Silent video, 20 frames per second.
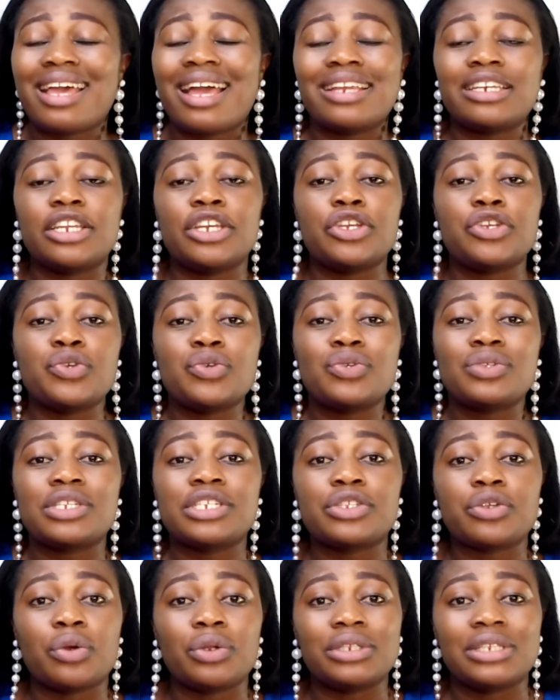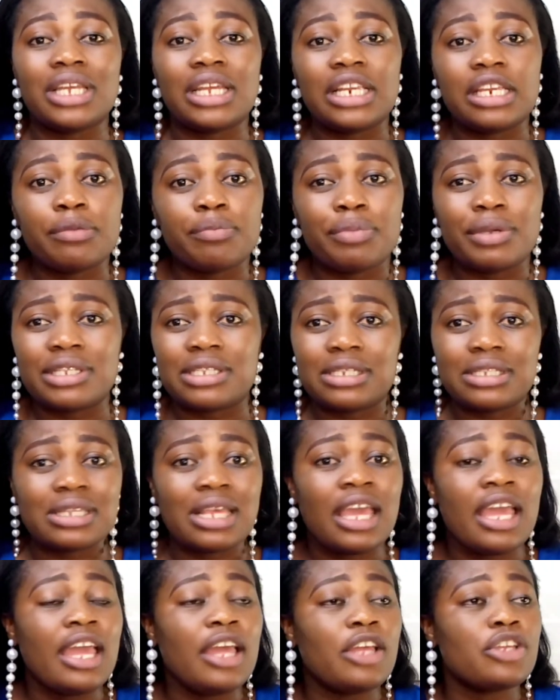and they use it on daily basis.
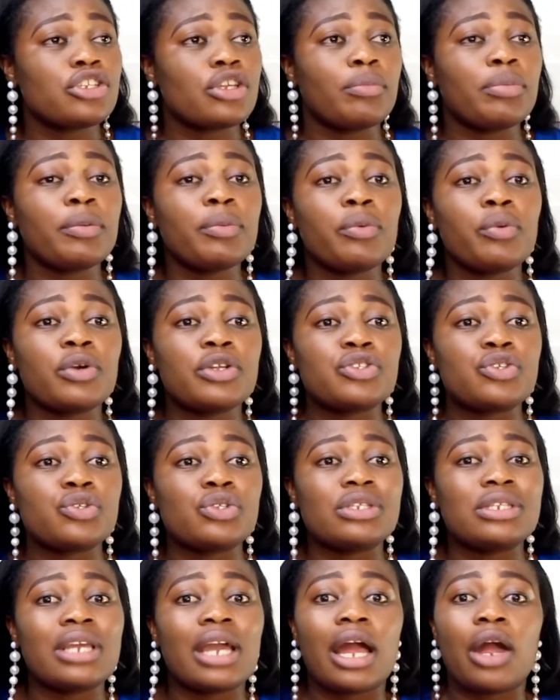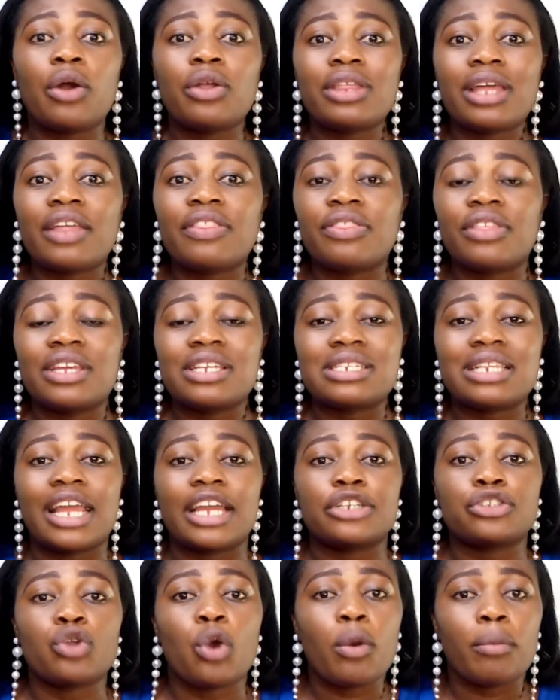Some people want you. There are other things
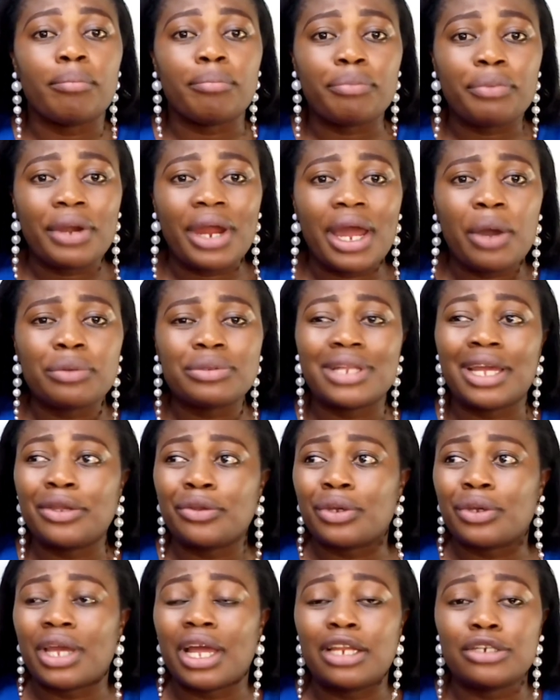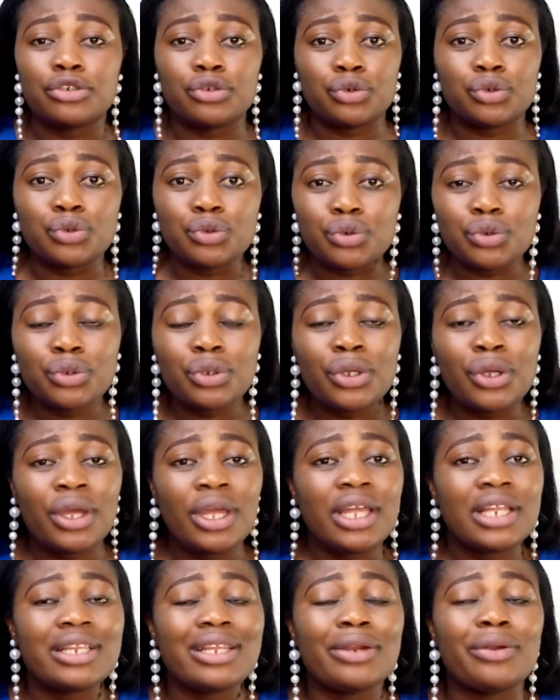like Tom Brown that you can do.
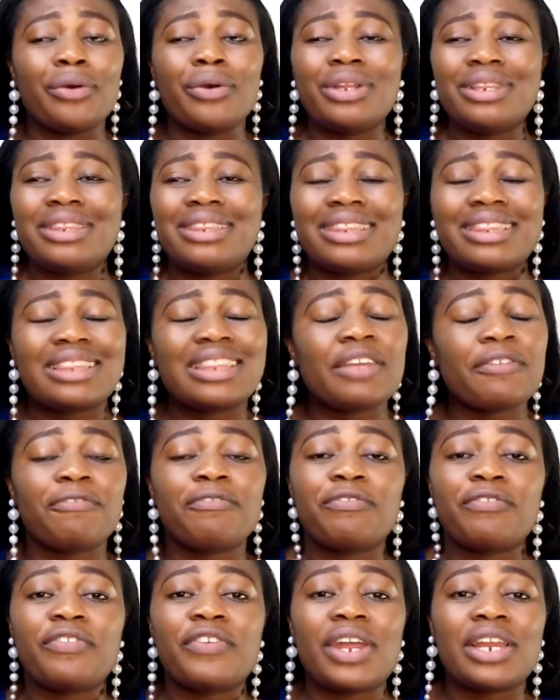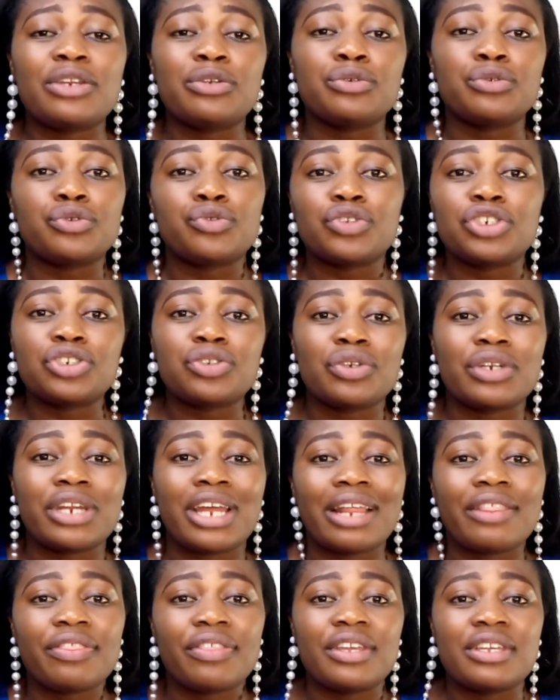There are different
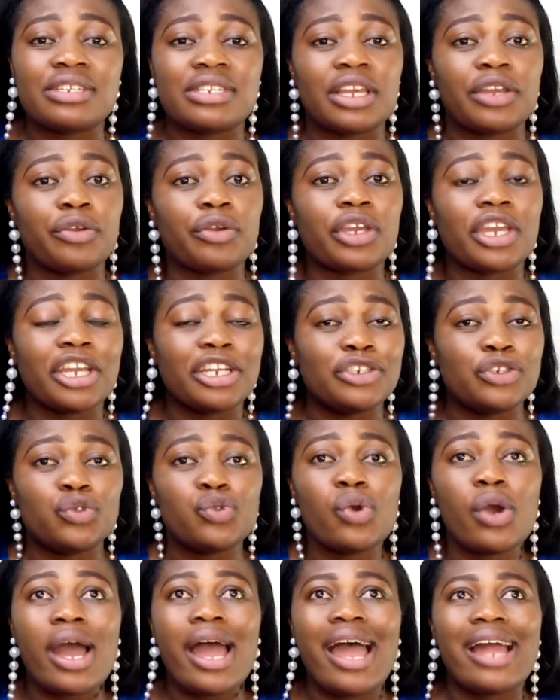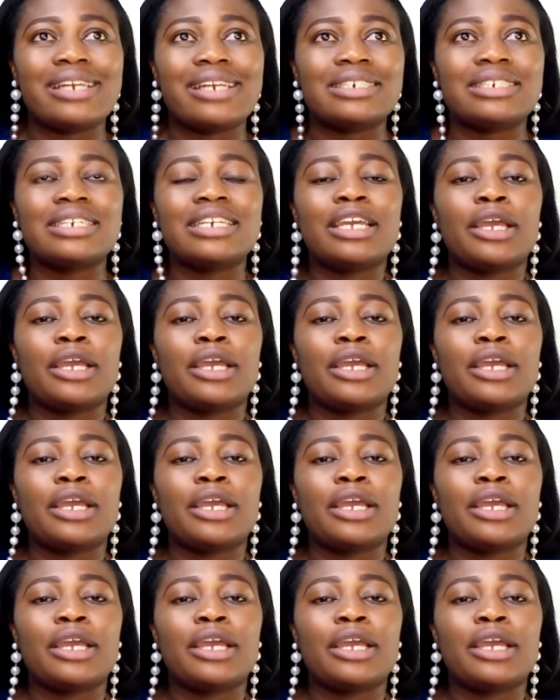nutritional things that you can do and